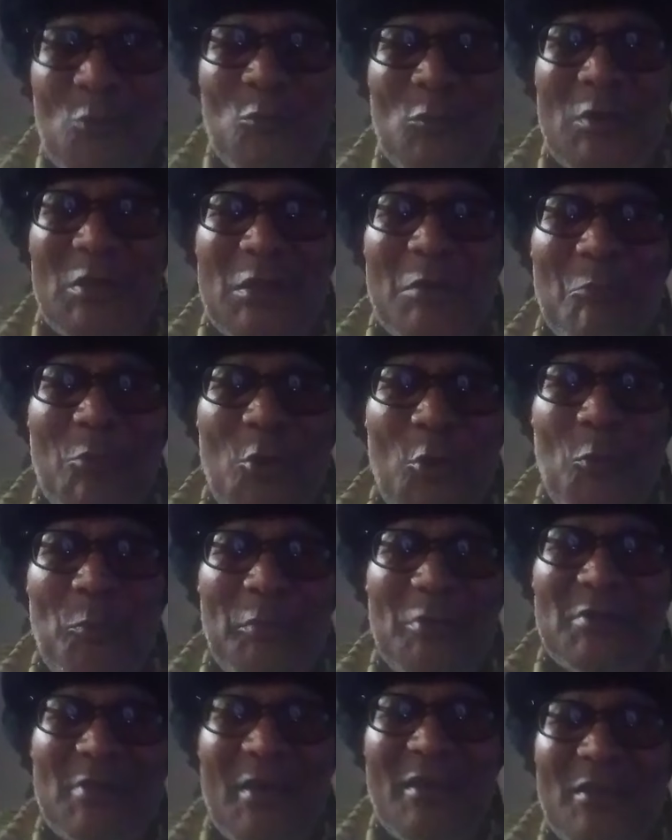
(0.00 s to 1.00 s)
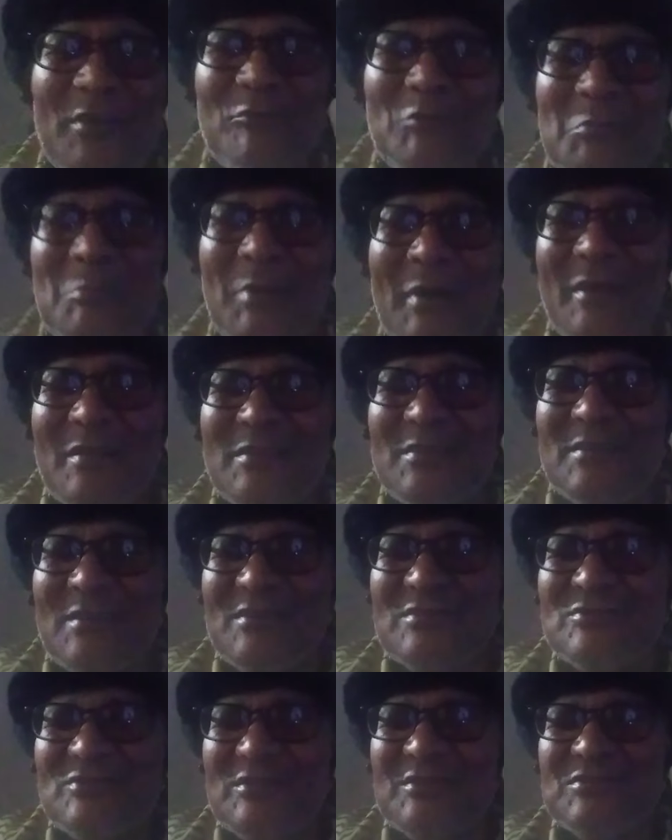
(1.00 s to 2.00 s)
Well, I'm hoping that everybody
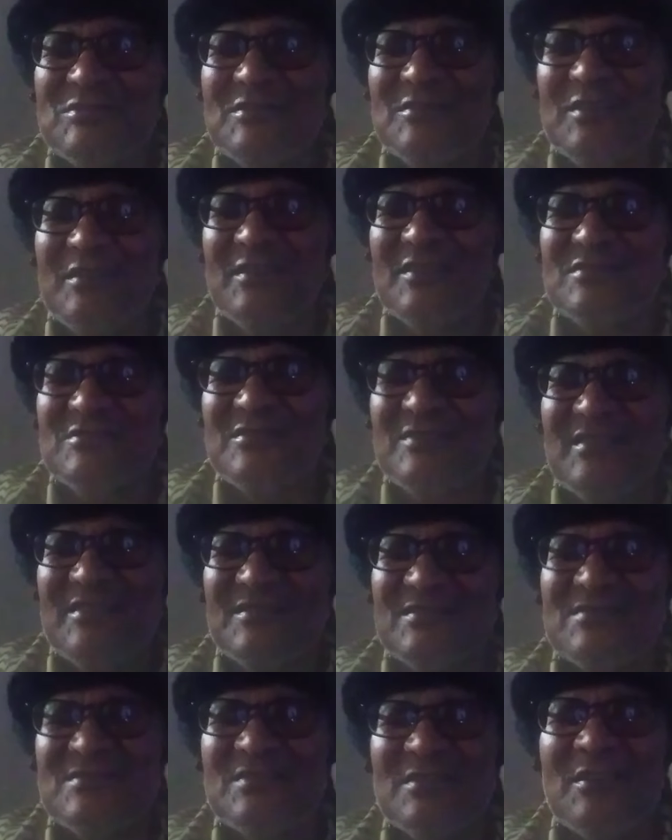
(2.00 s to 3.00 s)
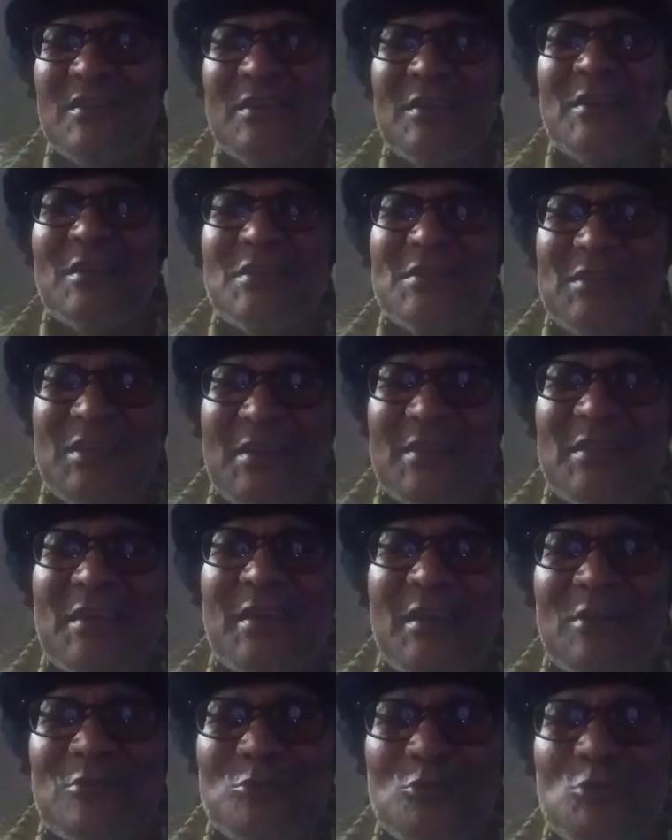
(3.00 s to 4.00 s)
that's listening to this can
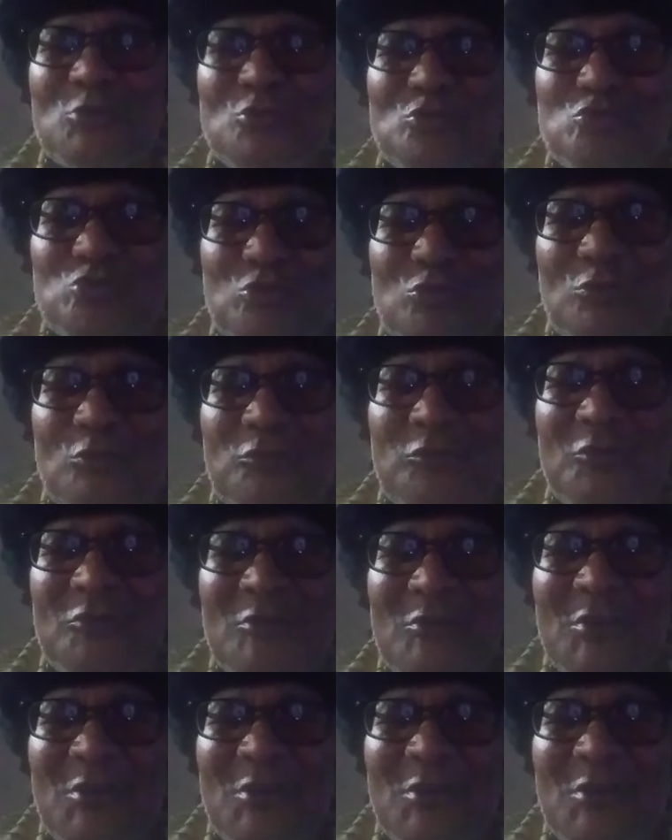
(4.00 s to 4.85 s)
handle the truth,